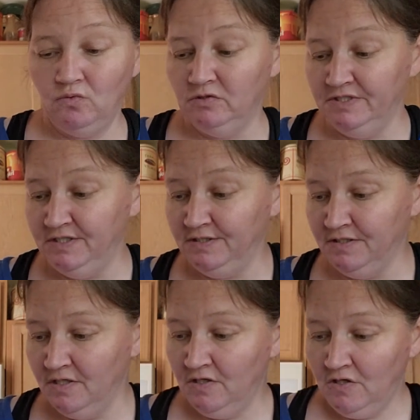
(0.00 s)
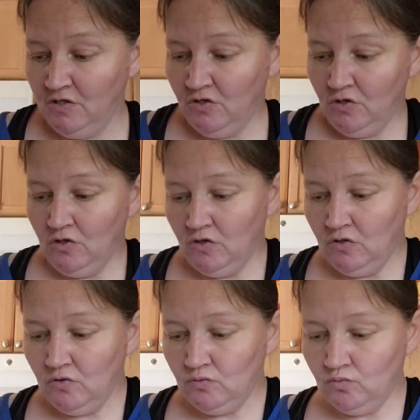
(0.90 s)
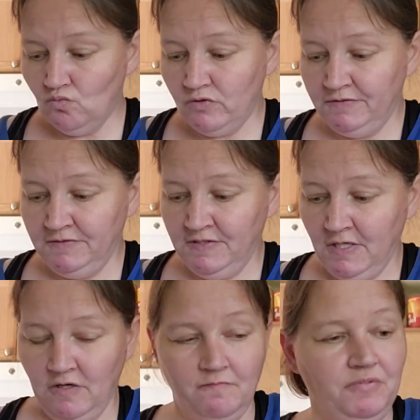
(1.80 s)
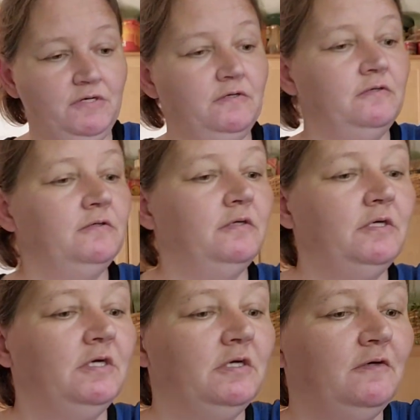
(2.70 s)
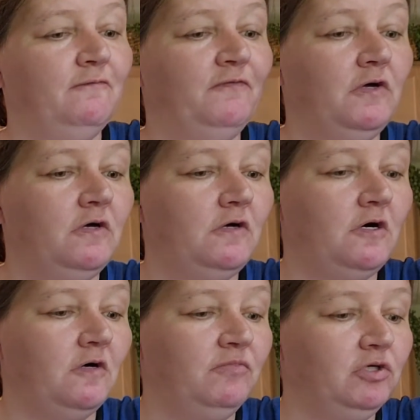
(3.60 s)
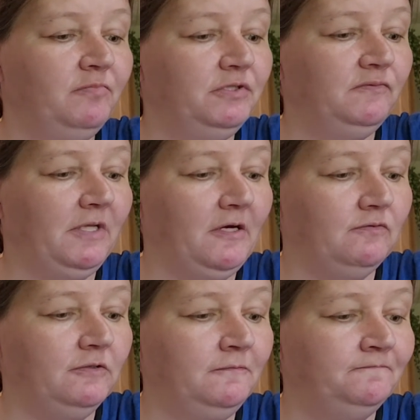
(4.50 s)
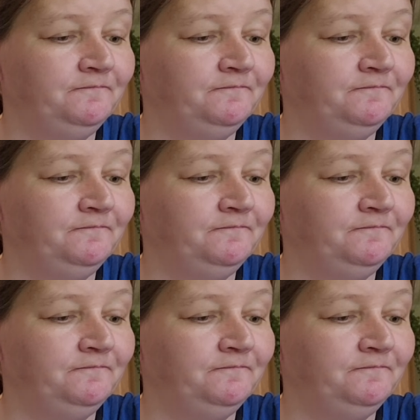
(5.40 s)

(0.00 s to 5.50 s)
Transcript: will need 1 cup of all-purpose flour.